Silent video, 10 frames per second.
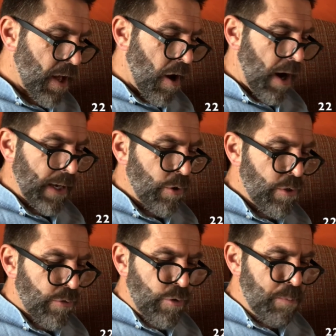I
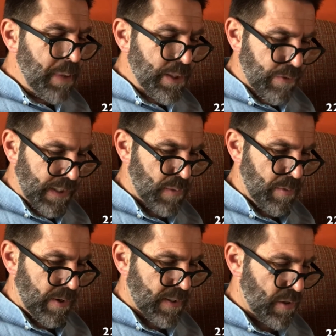learned through bitter
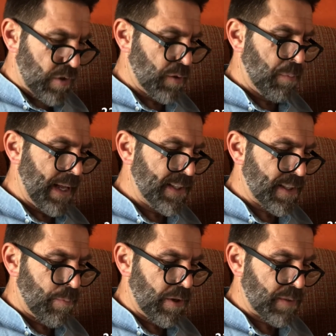experience not to place the
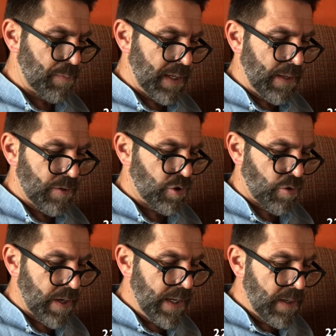pots beneath a
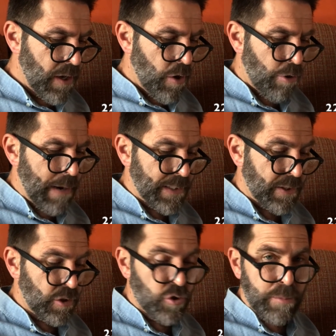tree or under
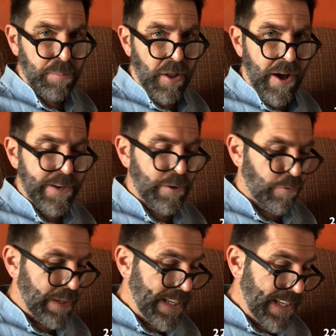the drip line of
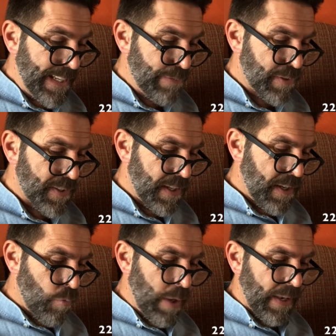eaves,
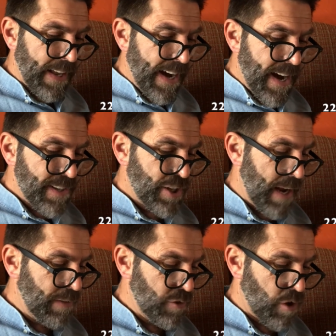where large,
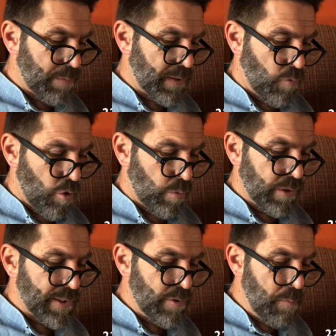heavy drops of water will
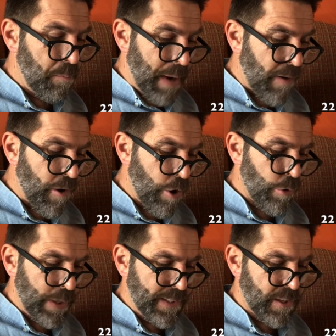soon burrow
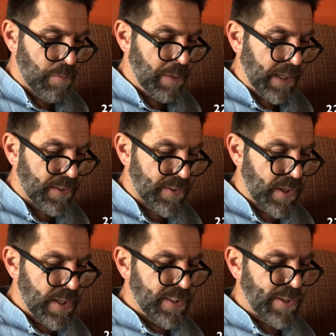into the mix
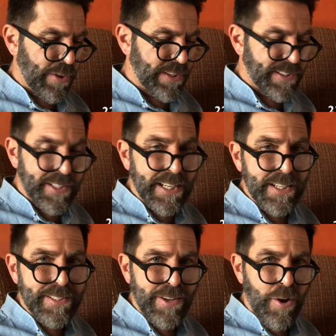so
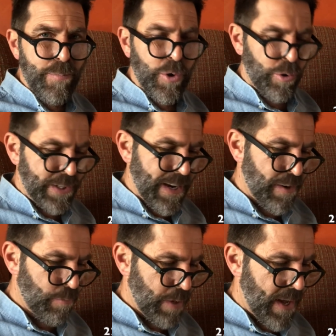seeds or young
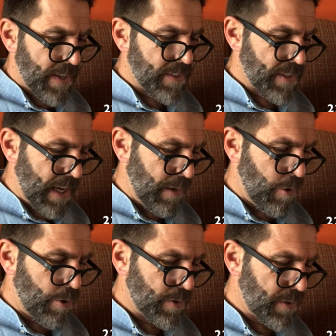plants are
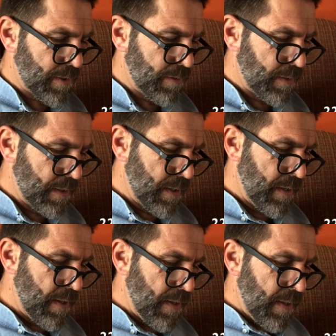lost.
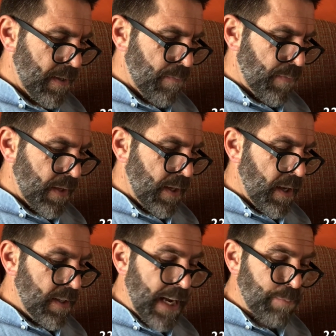
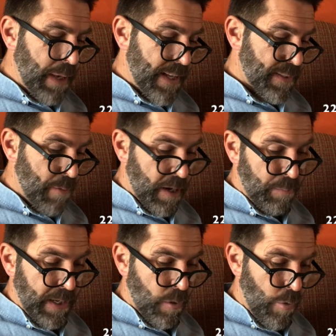Young plants might
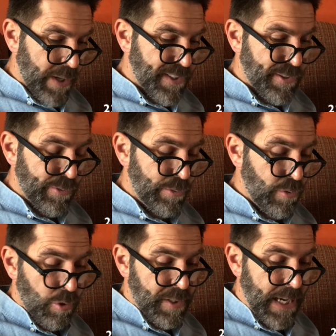appear quite soon
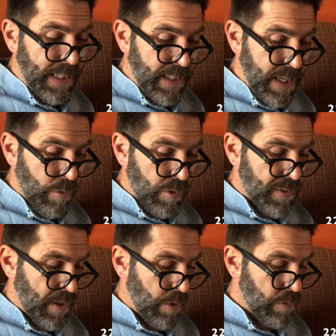or take a year or
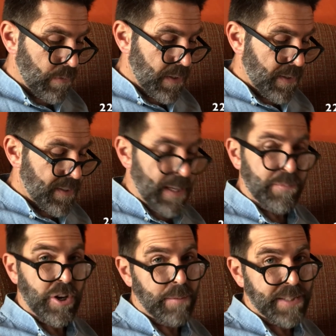so.
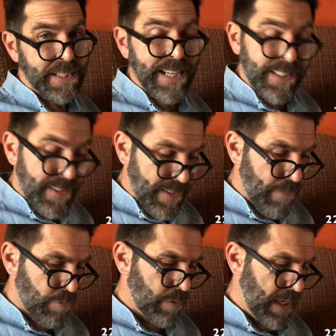Sometimes they take
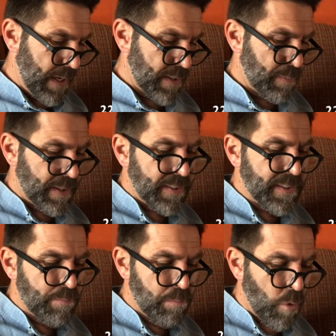several years, but this is
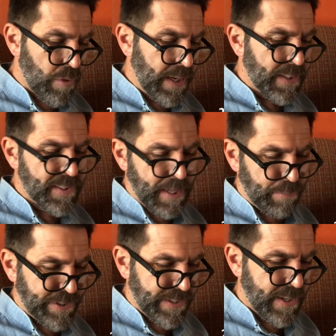more the
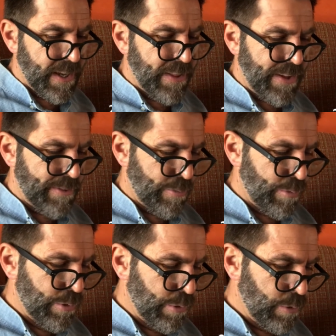exception than the
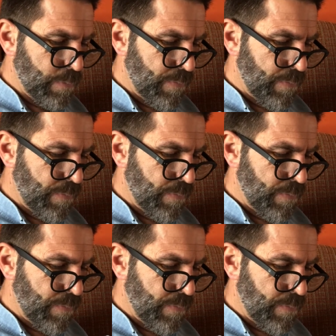rule.